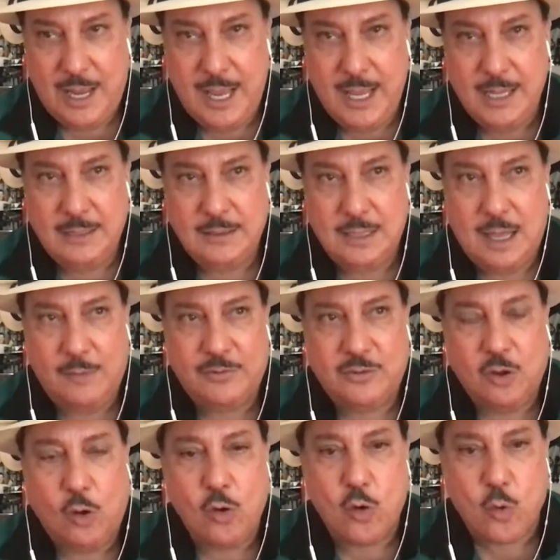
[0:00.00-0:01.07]
And I'm
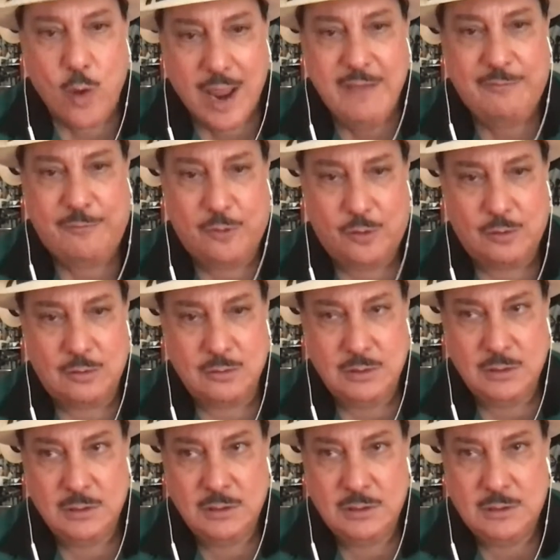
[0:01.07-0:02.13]
so grateful
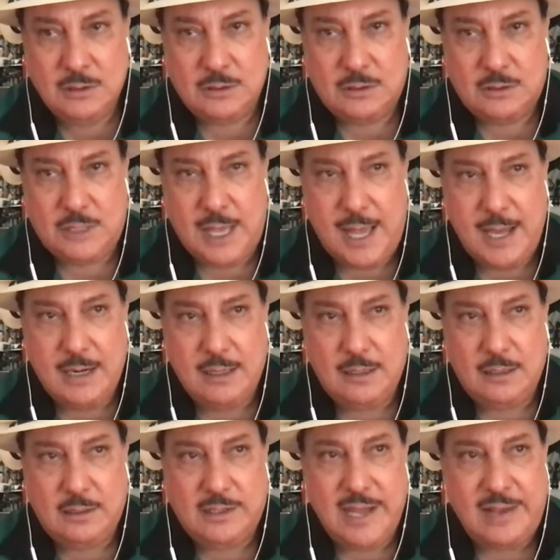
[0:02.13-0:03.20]
that
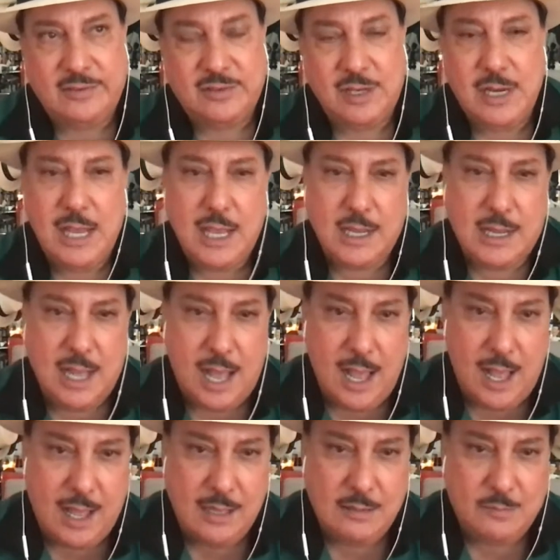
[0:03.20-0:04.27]
destiny and
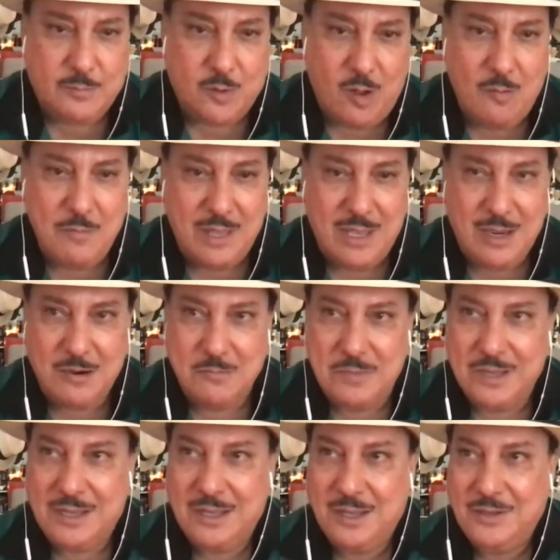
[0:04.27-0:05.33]
God brought me here,
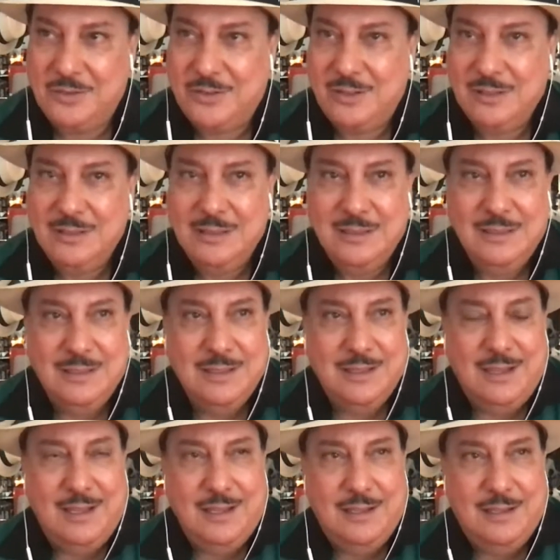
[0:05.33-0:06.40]
because
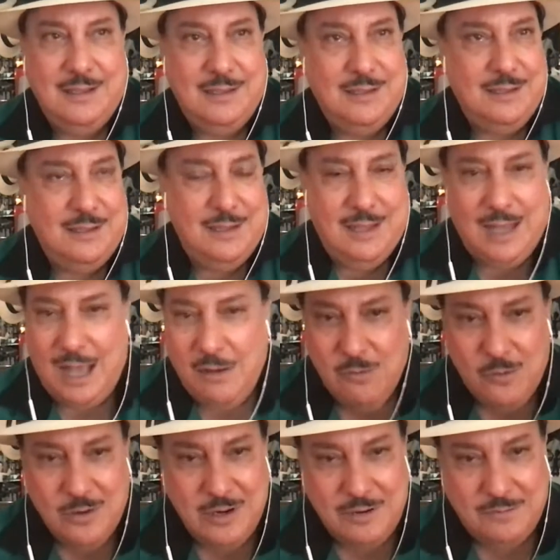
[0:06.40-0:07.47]
I
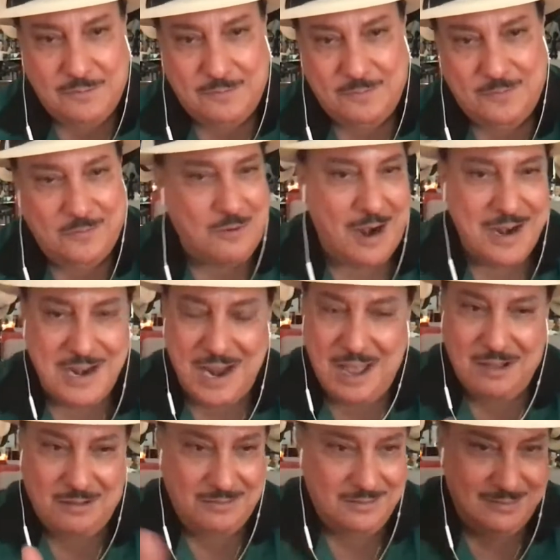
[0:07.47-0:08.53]
wouldn't
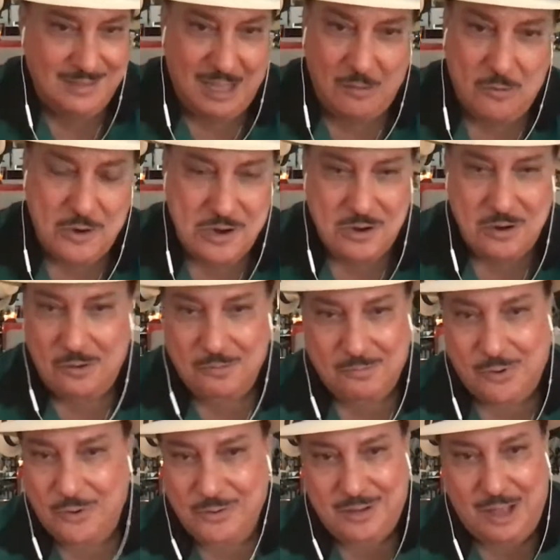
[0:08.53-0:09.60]
know
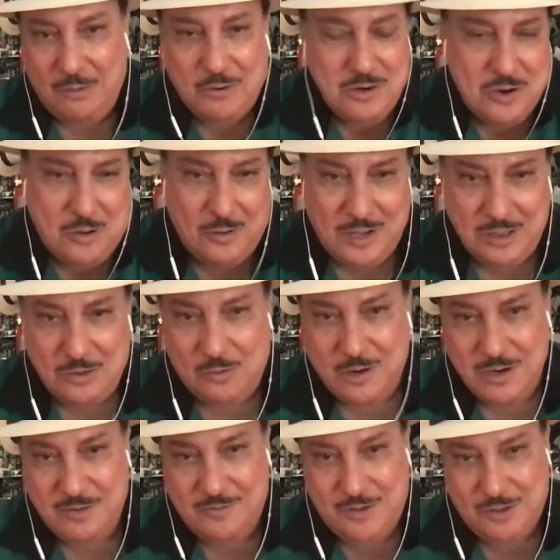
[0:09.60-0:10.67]
either
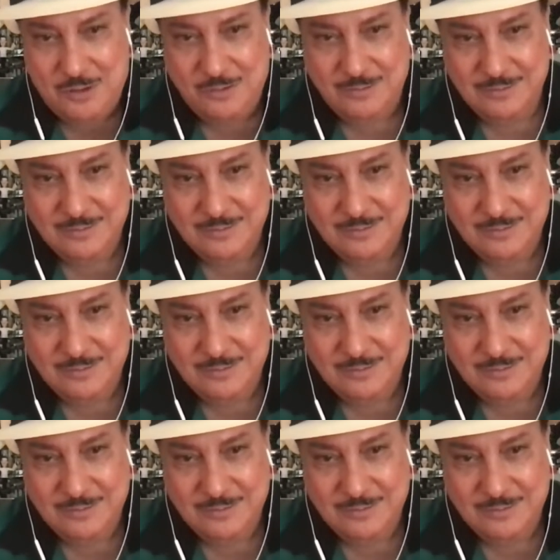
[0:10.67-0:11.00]
one of you.